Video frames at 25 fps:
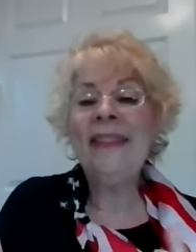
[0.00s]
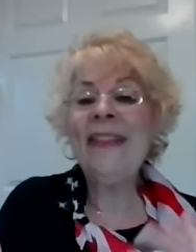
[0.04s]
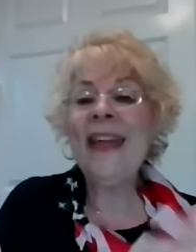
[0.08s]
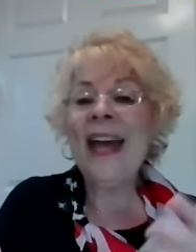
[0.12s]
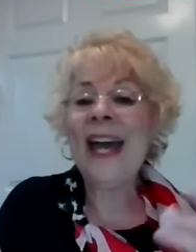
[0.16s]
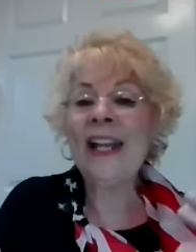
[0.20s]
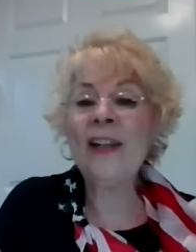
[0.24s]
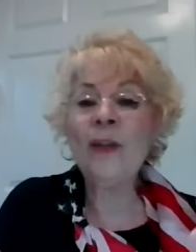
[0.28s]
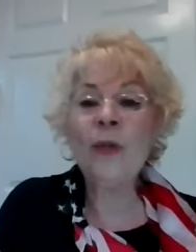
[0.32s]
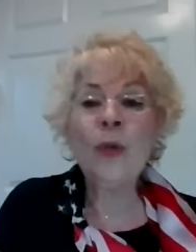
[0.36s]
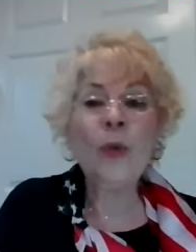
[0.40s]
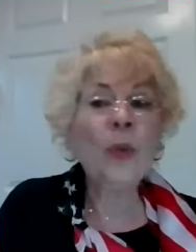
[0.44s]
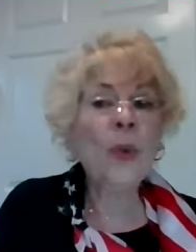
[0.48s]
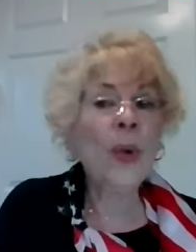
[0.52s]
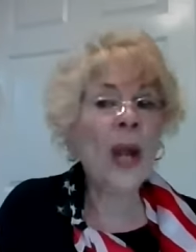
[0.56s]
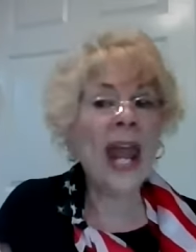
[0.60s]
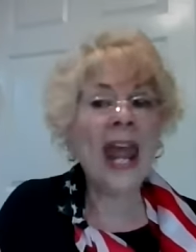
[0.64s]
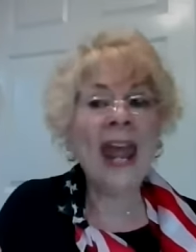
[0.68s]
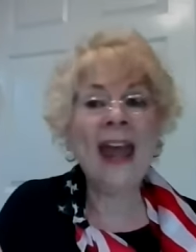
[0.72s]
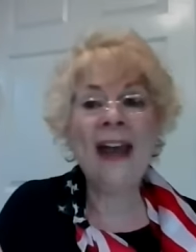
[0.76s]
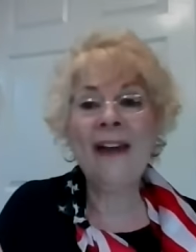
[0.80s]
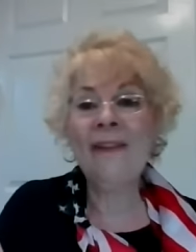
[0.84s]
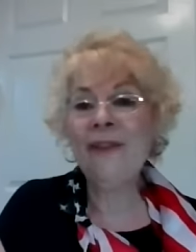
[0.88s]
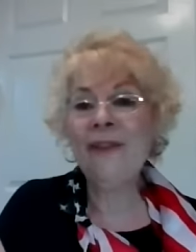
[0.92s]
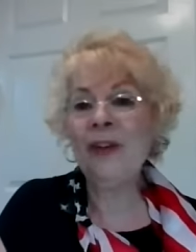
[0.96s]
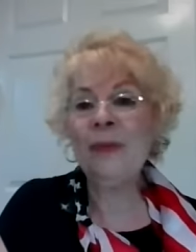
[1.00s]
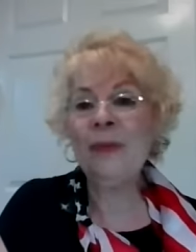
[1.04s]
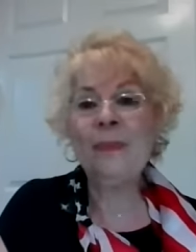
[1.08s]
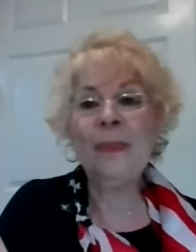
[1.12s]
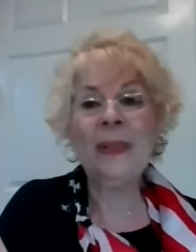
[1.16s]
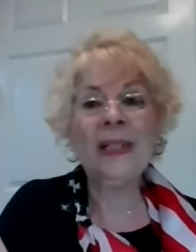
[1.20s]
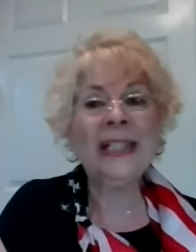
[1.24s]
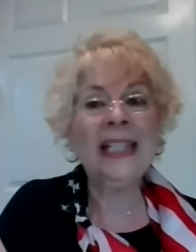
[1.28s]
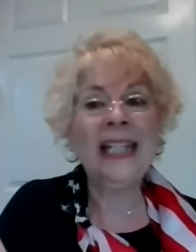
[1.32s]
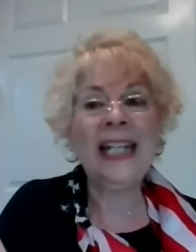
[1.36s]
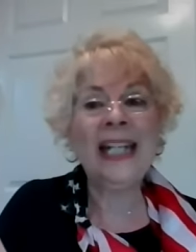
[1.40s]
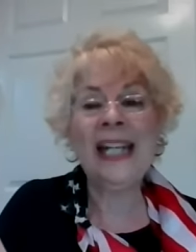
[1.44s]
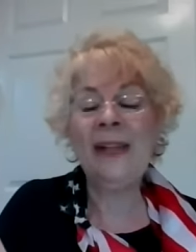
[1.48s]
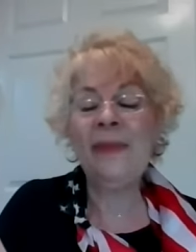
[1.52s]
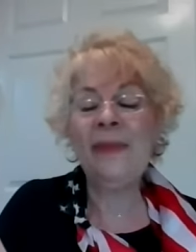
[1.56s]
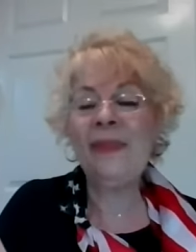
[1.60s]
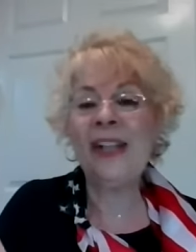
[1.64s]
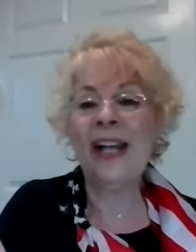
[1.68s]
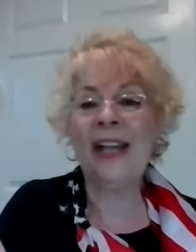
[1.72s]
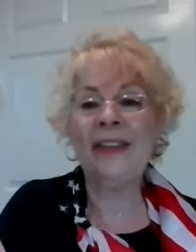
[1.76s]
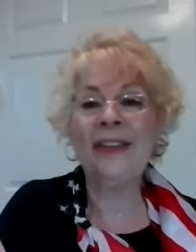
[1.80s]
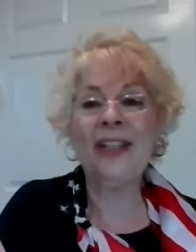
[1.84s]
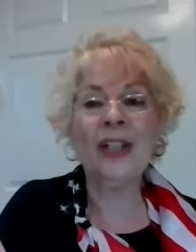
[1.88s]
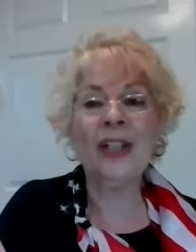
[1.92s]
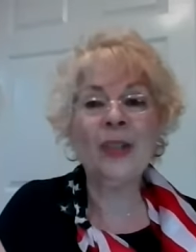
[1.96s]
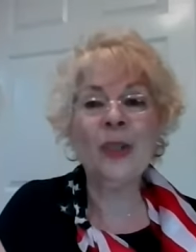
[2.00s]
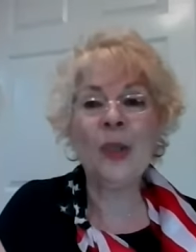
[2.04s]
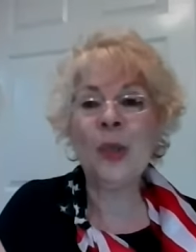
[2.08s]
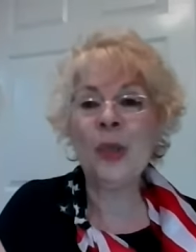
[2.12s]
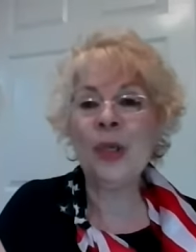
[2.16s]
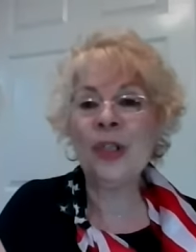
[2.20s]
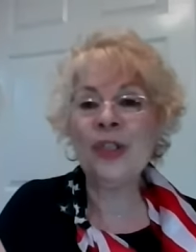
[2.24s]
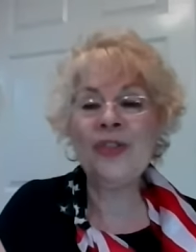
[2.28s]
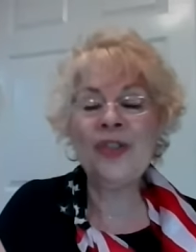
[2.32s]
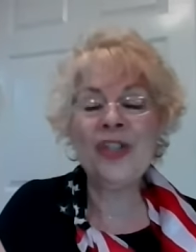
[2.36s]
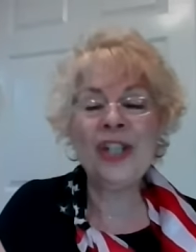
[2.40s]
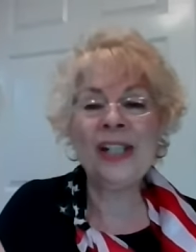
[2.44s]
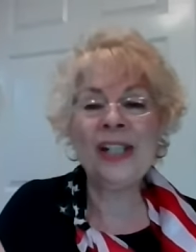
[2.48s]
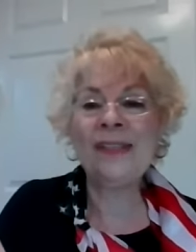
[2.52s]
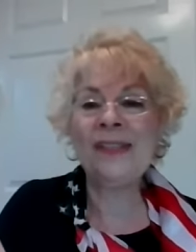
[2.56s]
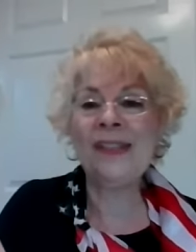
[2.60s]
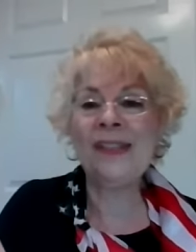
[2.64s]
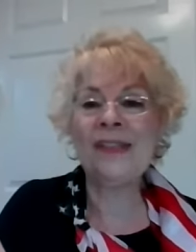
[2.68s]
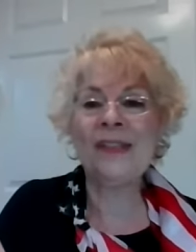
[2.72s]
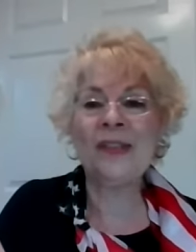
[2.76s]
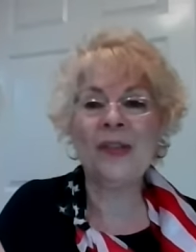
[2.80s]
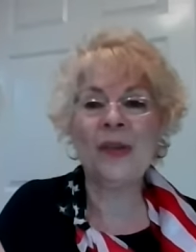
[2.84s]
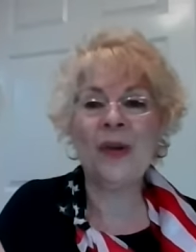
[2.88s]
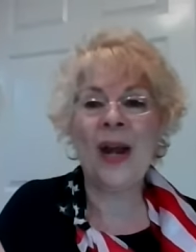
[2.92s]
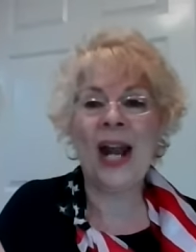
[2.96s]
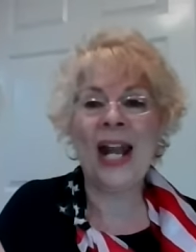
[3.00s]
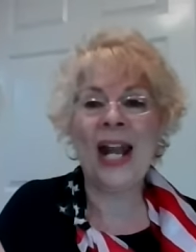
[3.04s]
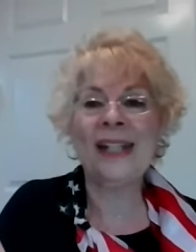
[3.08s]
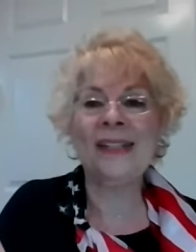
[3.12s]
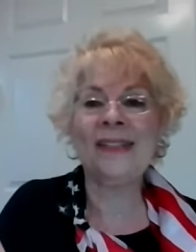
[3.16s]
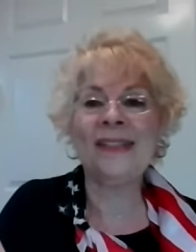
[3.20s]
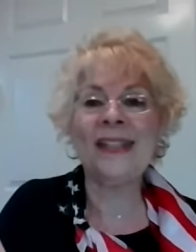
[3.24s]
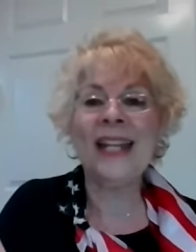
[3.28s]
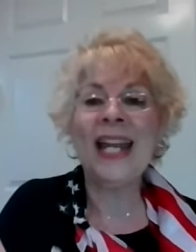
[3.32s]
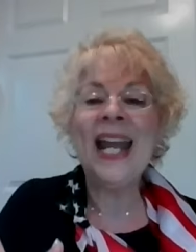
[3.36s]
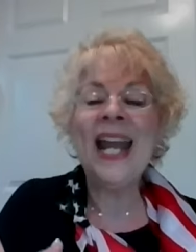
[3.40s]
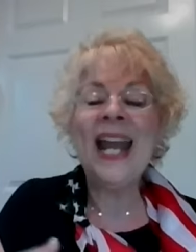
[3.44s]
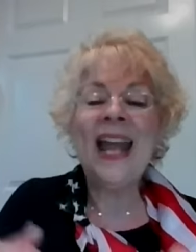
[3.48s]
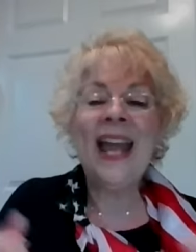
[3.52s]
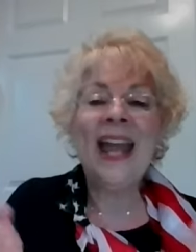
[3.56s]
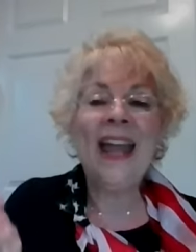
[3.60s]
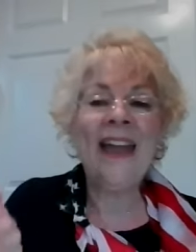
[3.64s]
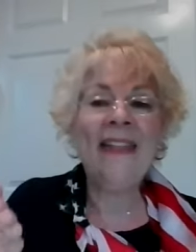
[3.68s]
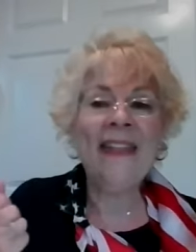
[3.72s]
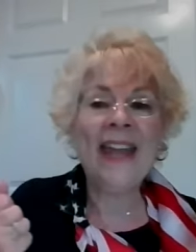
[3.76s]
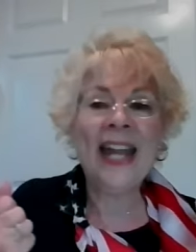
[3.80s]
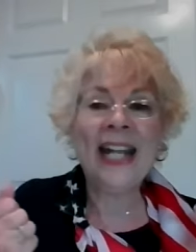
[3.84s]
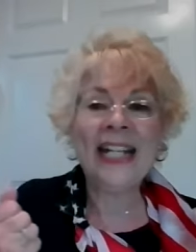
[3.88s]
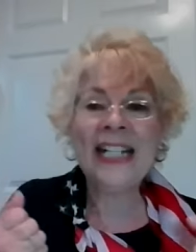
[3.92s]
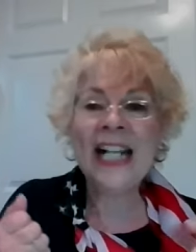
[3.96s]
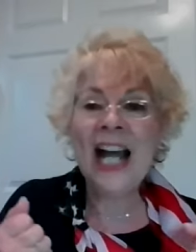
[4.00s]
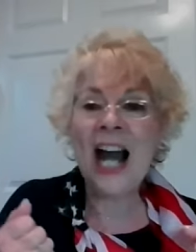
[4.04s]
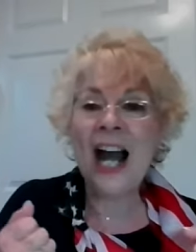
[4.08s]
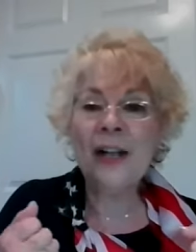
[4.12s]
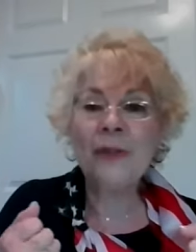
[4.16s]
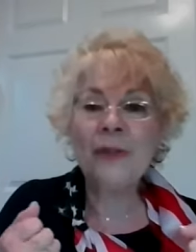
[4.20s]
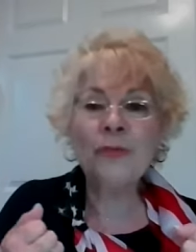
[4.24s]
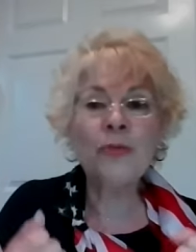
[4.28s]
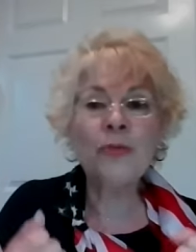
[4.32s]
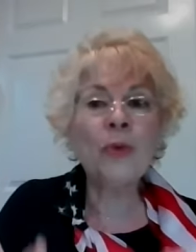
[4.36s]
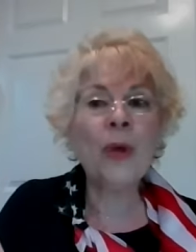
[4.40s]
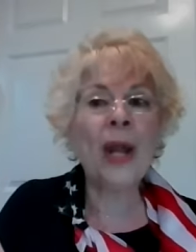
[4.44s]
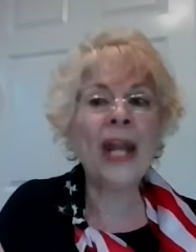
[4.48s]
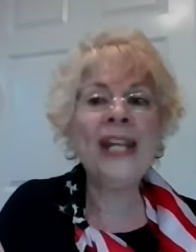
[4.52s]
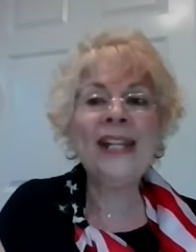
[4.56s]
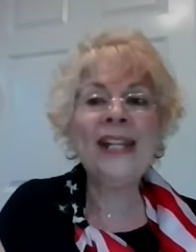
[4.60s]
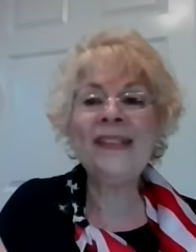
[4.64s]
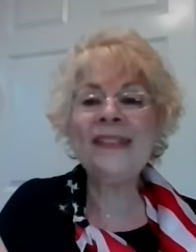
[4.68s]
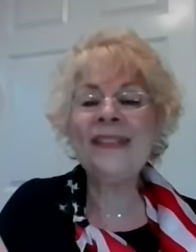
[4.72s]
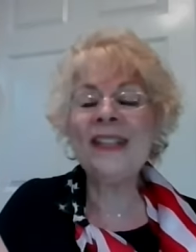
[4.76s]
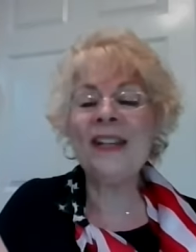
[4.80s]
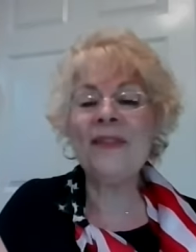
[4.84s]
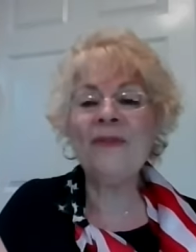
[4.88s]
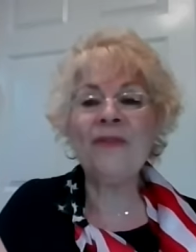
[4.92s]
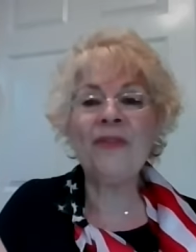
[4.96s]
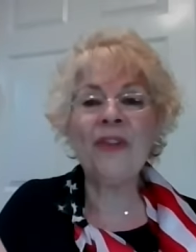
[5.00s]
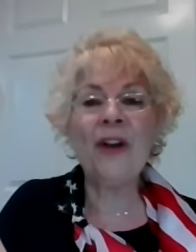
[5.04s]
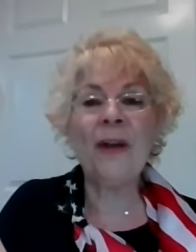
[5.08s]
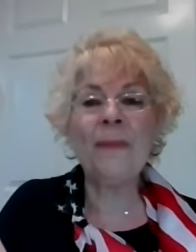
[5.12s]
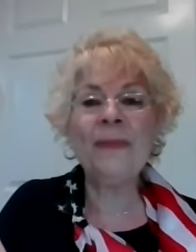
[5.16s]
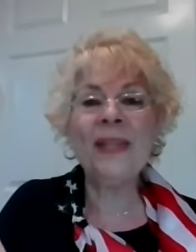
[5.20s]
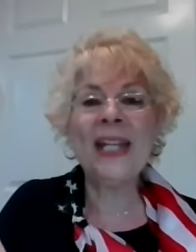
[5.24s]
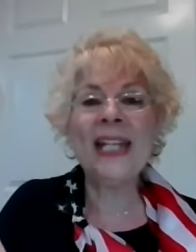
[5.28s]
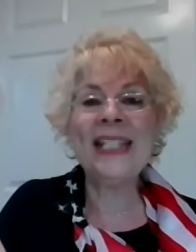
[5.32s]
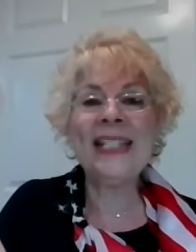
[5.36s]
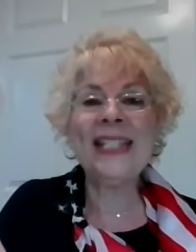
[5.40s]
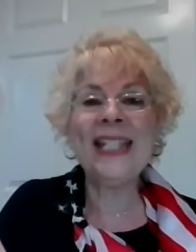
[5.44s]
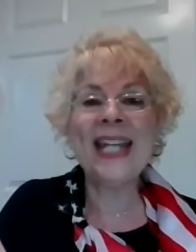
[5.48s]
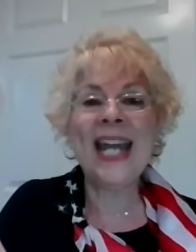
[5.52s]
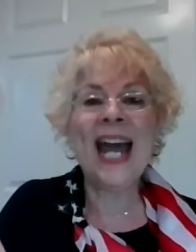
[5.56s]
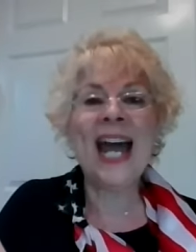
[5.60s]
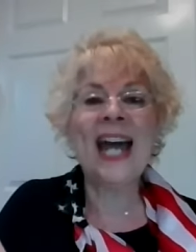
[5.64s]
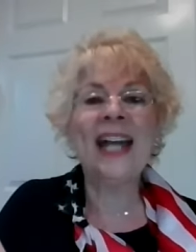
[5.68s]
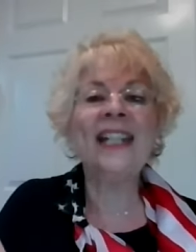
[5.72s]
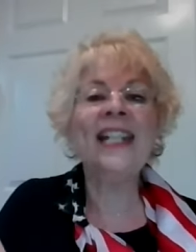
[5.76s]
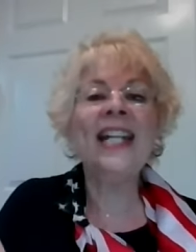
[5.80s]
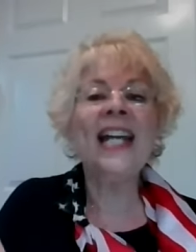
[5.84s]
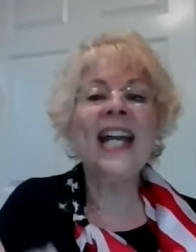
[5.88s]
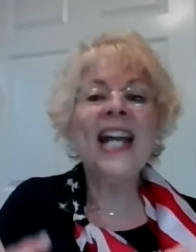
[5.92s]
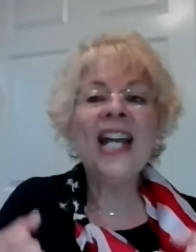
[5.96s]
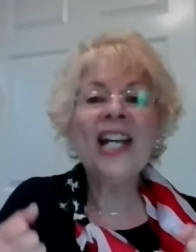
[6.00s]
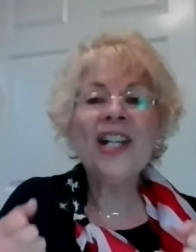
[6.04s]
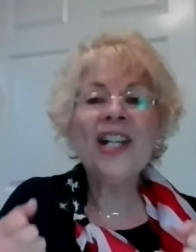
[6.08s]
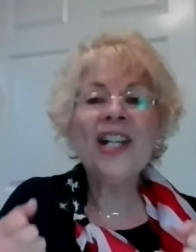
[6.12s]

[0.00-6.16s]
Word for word: that whoever believes on the Lord Jesus Christ and that God raised him from the dead